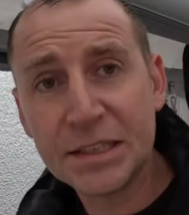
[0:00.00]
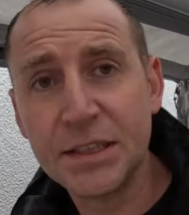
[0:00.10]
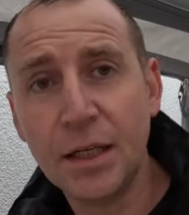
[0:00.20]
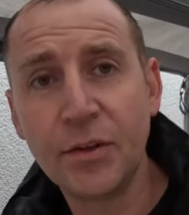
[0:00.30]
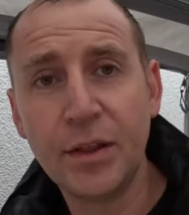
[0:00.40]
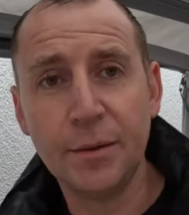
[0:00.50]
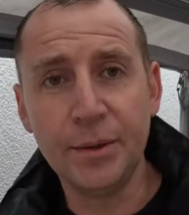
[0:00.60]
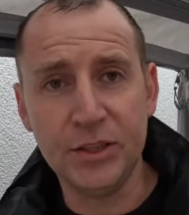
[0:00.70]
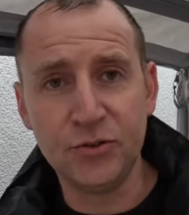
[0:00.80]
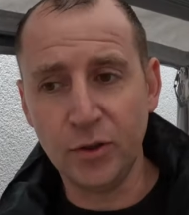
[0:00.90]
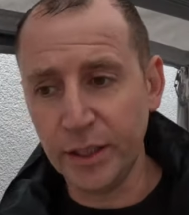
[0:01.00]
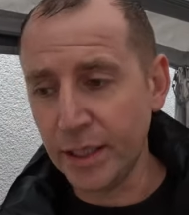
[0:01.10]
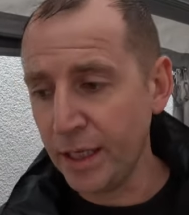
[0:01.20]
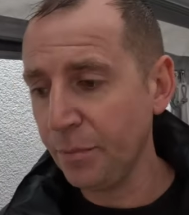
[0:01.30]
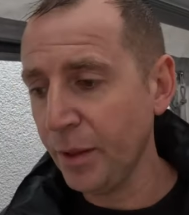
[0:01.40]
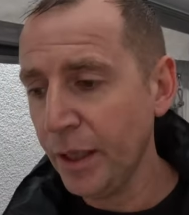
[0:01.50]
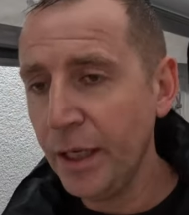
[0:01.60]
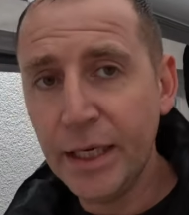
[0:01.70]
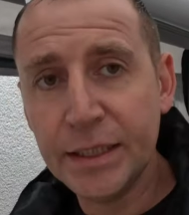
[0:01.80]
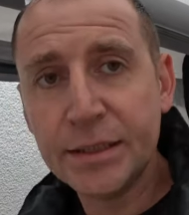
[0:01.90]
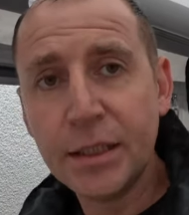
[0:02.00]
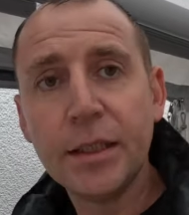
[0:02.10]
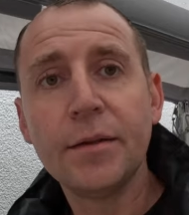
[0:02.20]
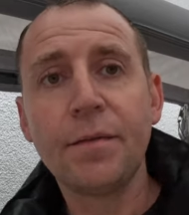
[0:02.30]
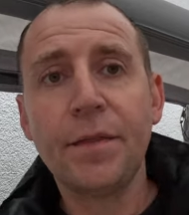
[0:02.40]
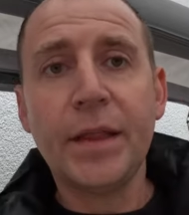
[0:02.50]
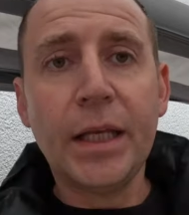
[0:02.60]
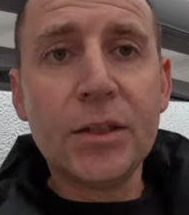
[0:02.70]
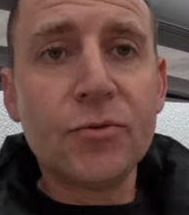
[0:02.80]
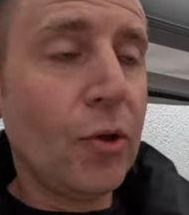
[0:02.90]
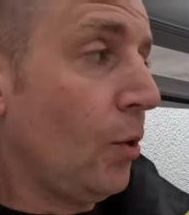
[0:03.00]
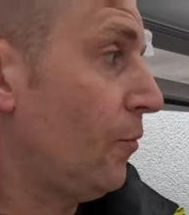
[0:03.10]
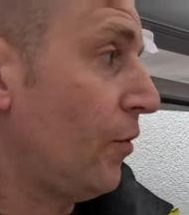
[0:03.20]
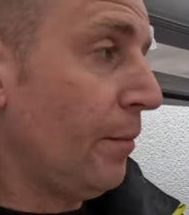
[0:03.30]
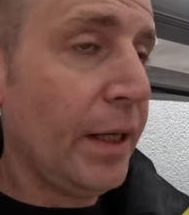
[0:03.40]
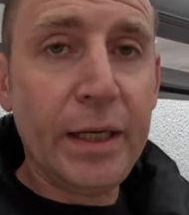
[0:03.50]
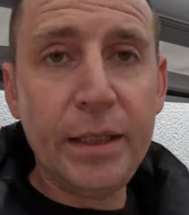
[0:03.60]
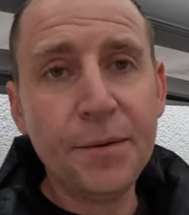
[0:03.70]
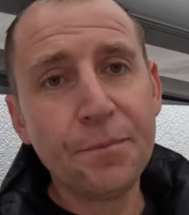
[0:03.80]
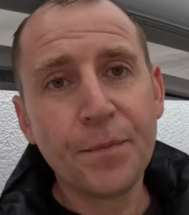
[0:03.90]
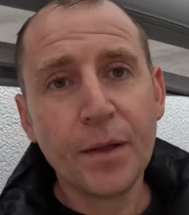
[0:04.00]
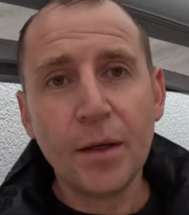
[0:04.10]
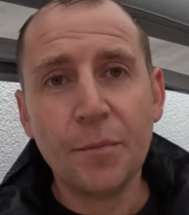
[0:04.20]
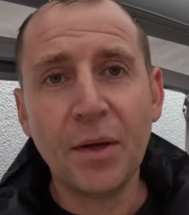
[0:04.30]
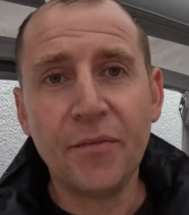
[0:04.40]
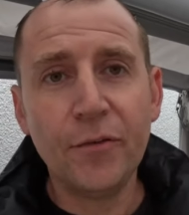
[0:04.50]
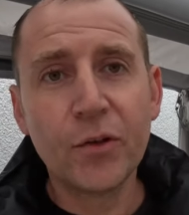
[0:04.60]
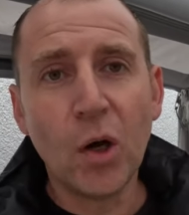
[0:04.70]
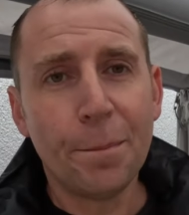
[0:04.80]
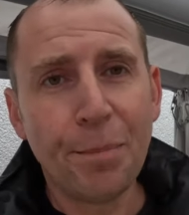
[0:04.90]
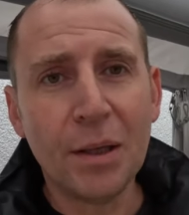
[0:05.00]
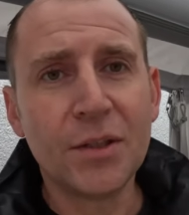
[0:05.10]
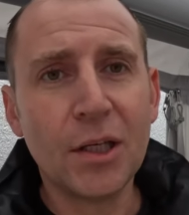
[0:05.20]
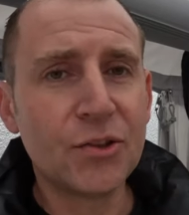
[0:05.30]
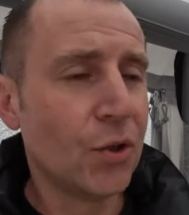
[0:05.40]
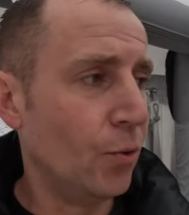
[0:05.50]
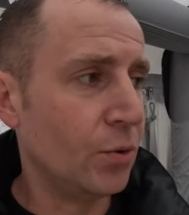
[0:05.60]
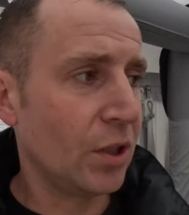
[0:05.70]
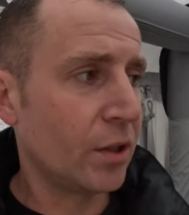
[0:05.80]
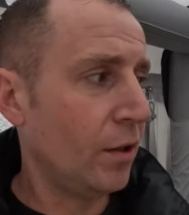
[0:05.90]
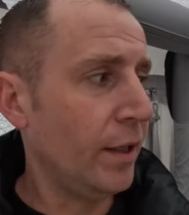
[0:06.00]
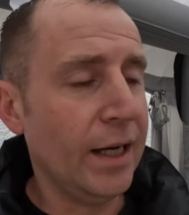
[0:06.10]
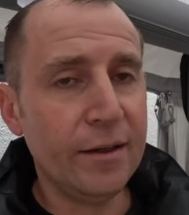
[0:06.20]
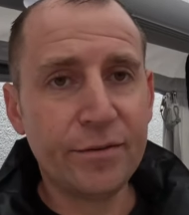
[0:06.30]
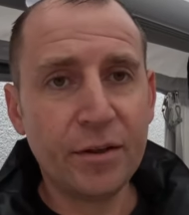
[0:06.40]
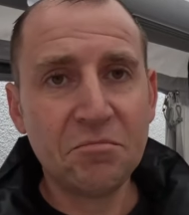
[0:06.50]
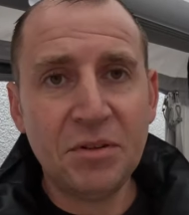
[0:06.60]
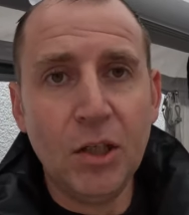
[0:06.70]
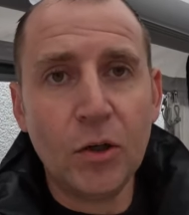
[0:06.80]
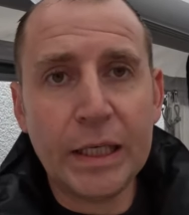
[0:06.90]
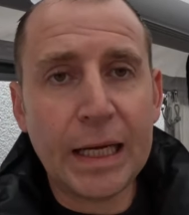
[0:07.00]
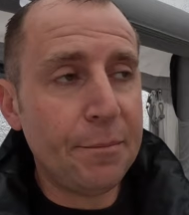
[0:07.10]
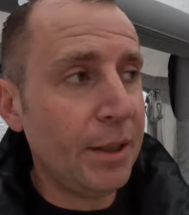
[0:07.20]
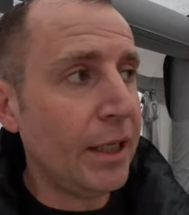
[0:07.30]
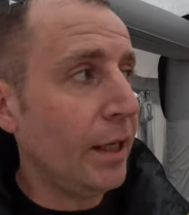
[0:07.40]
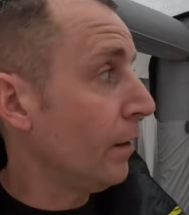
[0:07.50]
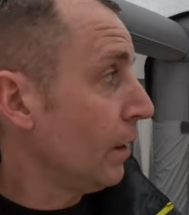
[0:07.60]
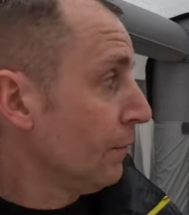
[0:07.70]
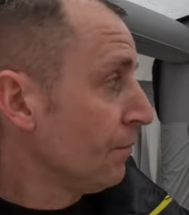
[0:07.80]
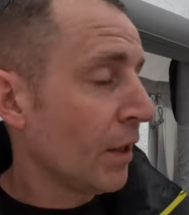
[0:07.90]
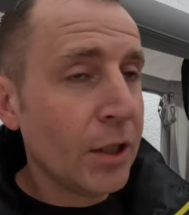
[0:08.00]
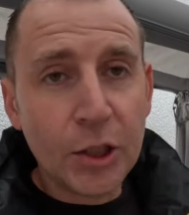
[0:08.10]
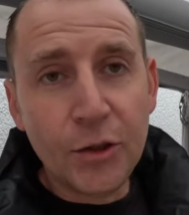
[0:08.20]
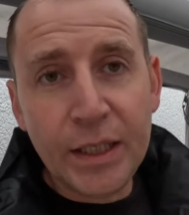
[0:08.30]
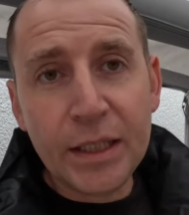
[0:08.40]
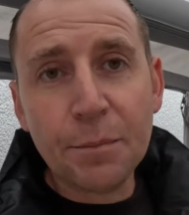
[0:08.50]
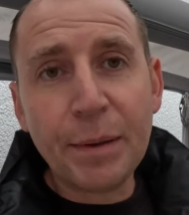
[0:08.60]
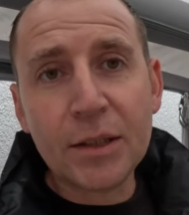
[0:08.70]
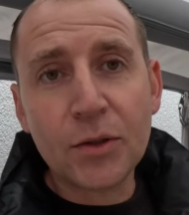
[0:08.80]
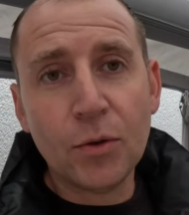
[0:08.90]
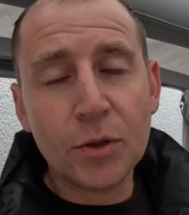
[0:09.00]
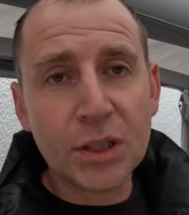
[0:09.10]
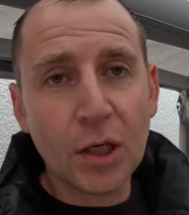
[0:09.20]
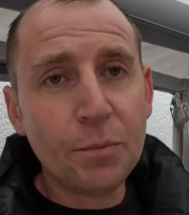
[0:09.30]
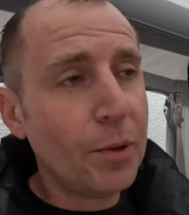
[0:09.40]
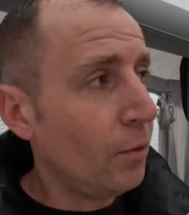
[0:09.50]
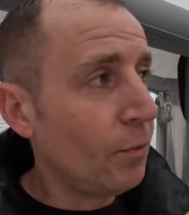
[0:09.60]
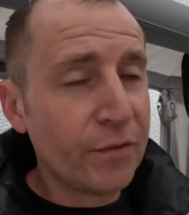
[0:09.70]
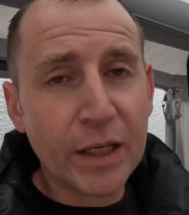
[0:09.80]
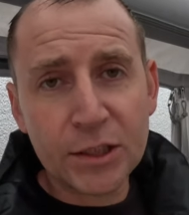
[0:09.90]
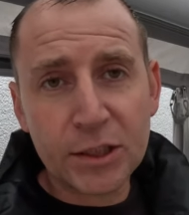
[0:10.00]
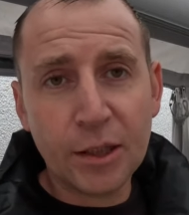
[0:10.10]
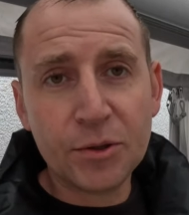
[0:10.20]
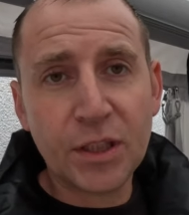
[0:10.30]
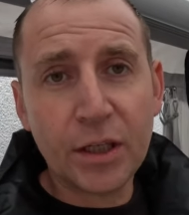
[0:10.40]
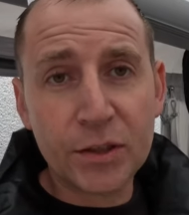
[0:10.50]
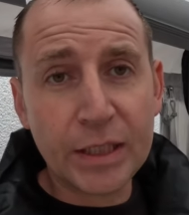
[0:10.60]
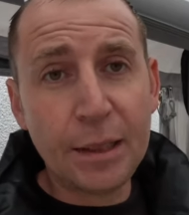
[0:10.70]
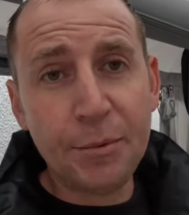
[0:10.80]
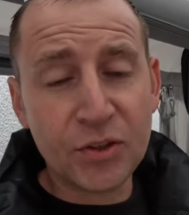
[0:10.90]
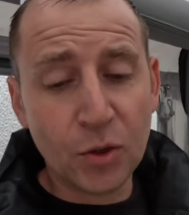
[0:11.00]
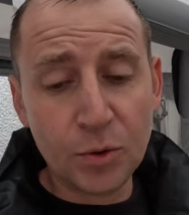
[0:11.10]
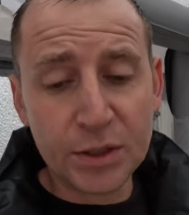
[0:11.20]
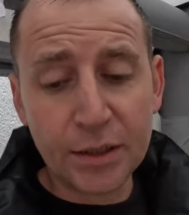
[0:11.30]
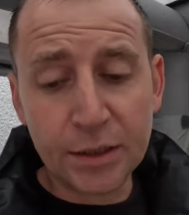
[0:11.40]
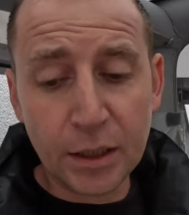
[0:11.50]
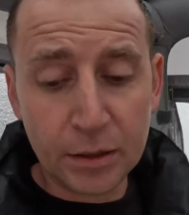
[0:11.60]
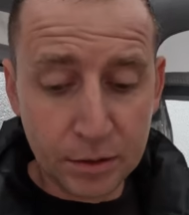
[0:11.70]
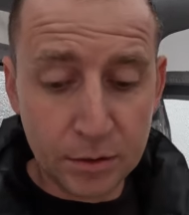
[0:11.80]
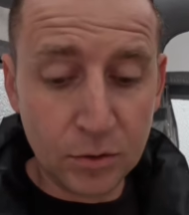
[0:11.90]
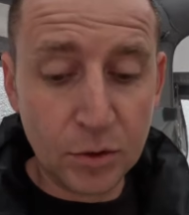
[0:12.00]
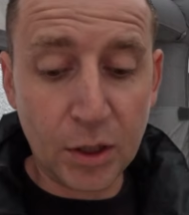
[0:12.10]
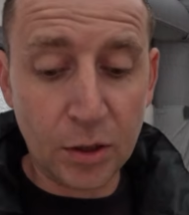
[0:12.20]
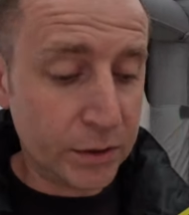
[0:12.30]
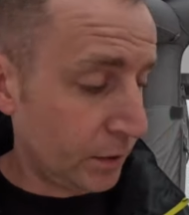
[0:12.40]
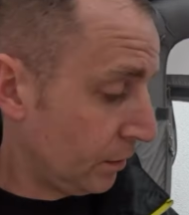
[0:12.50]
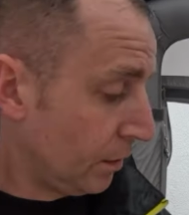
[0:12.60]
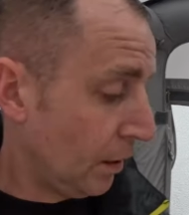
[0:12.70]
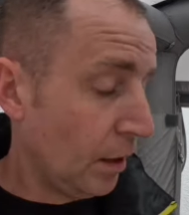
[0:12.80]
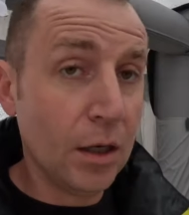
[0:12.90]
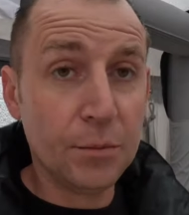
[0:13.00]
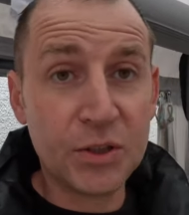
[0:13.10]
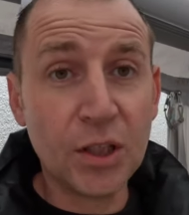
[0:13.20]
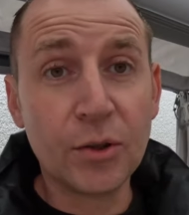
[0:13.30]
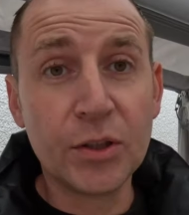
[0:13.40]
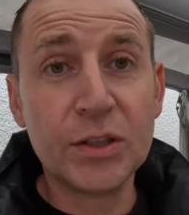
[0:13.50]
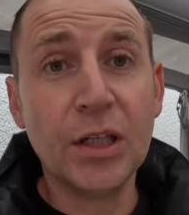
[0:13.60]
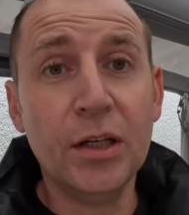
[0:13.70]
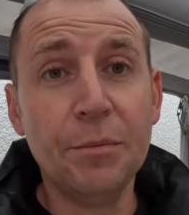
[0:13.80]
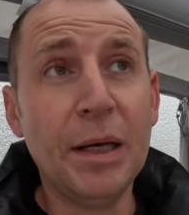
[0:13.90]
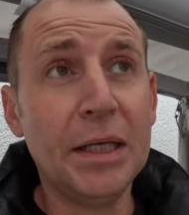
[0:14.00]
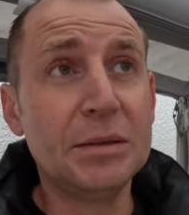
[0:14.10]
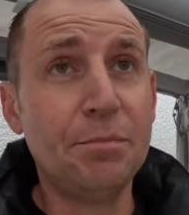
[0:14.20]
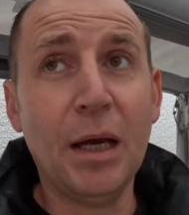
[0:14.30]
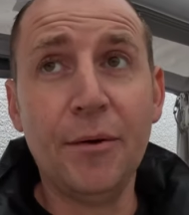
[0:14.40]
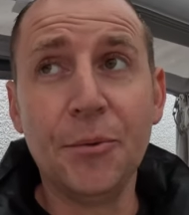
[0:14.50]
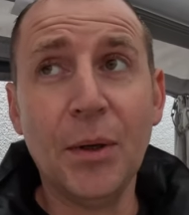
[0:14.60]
That's the other thing with this dry cab, is there's room for me, but if you've got a bundle of tools like I have, you're not going them in it. You need the back doors open with that shelter to keep your tools under. Oh God, I'm so concerned about this blowing